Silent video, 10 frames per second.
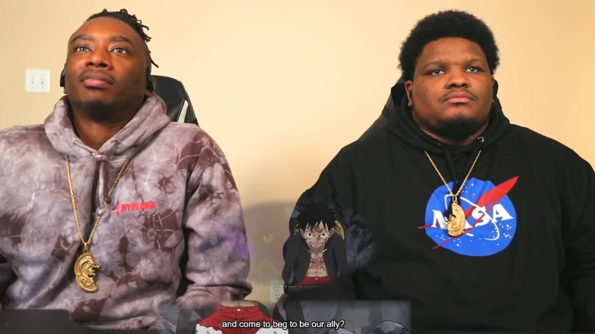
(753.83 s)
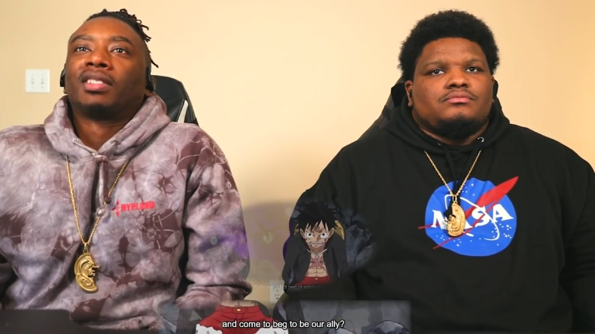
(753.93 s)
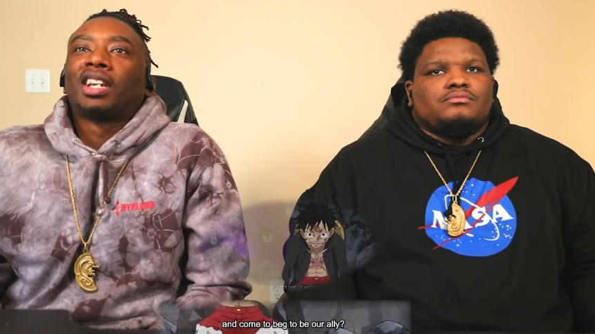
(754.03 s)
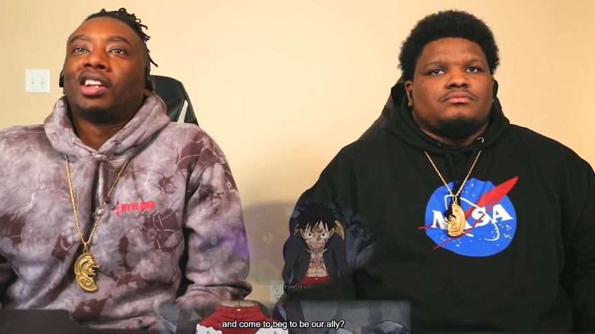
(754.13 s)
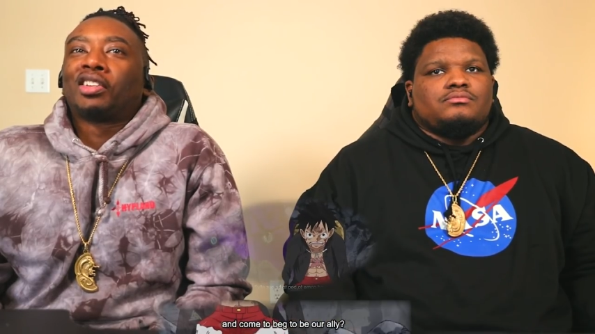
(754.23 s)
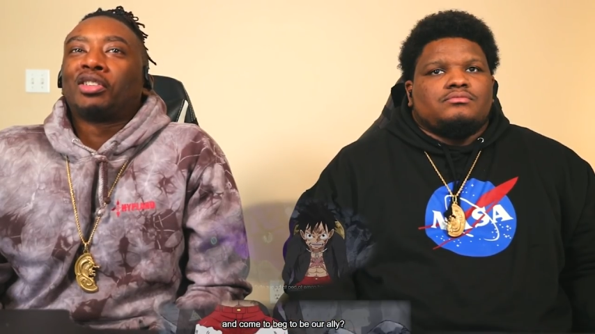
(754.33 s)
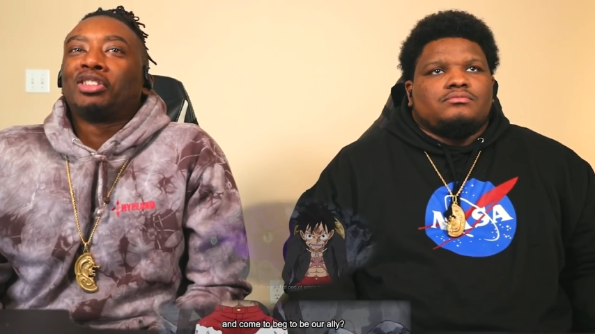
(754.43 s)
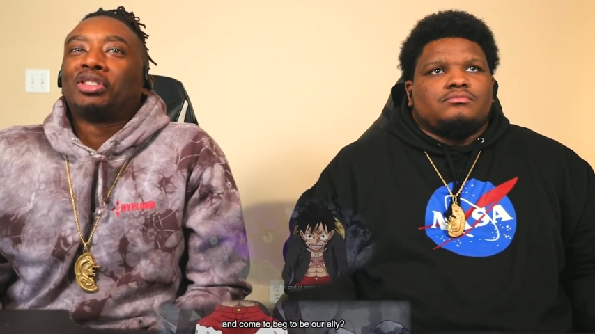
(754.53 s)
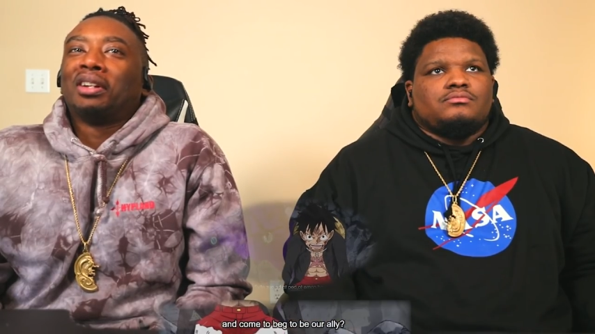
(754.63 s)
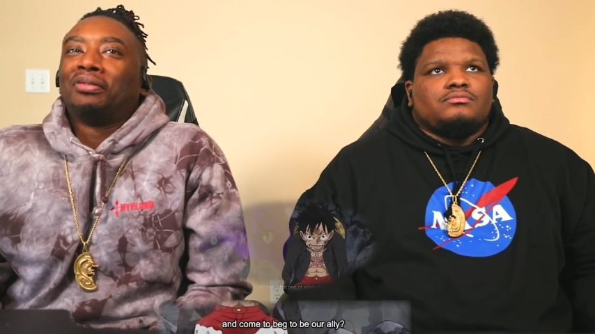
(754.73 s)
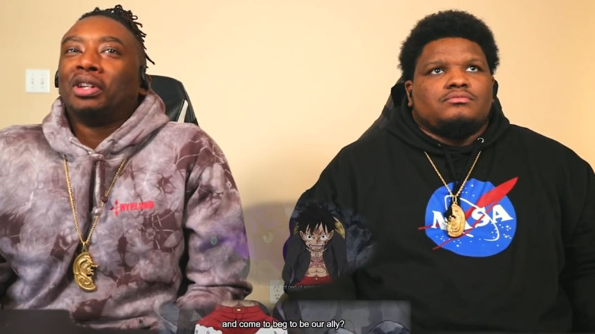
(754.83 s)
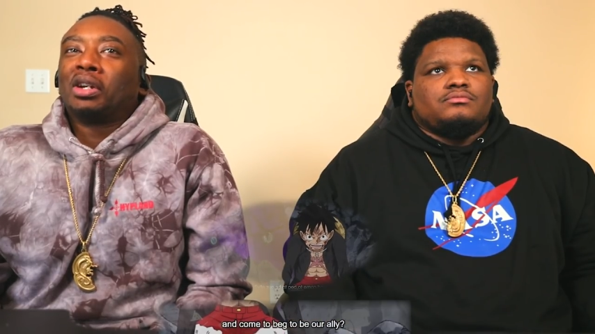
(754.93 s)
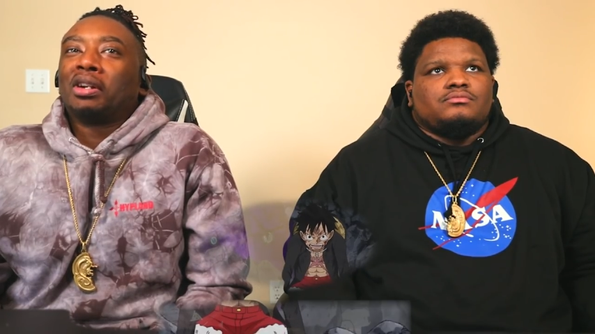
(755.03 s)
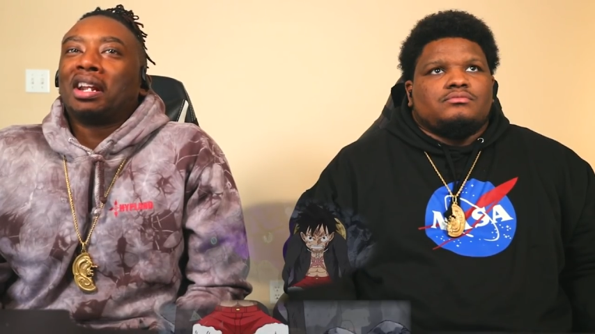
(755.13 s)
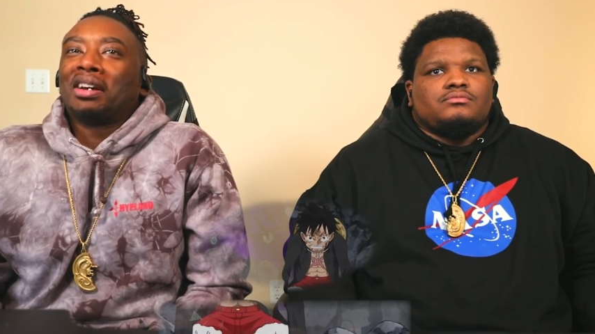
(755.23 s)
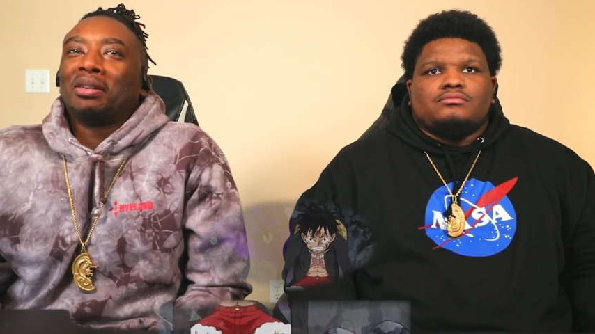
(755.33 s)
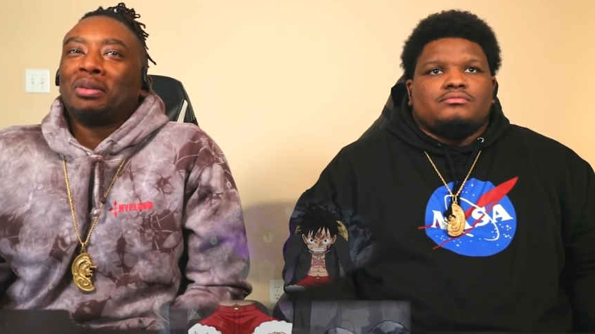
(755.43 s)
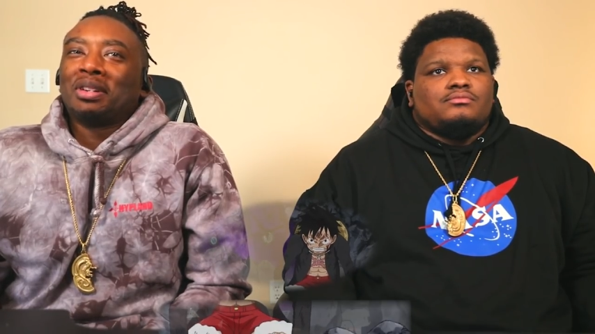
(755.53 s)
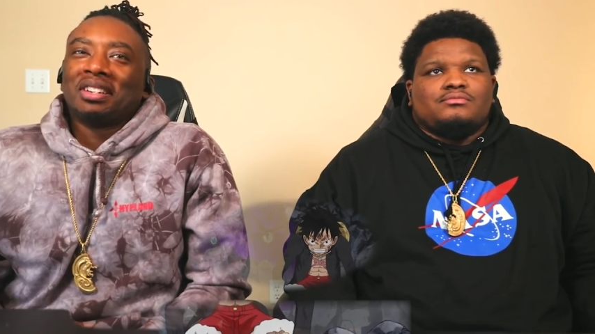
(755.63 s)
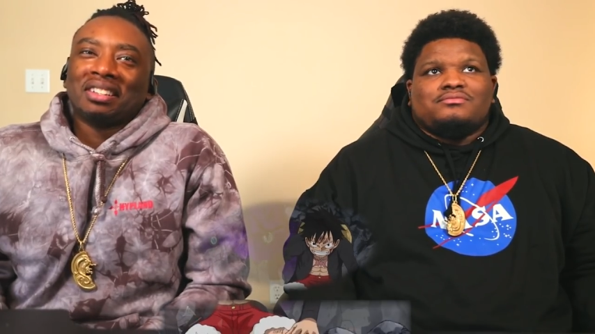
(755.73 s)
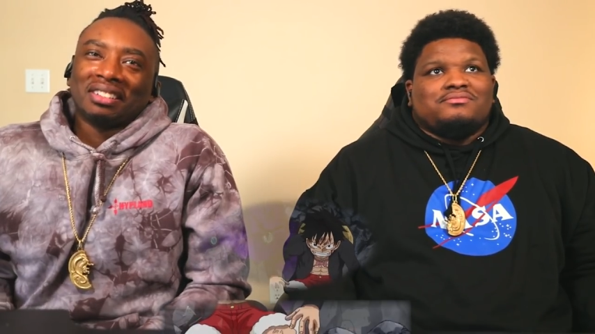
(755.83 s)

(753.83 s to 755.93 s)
Speaker 1: Katakuri trying to figure it out, bro.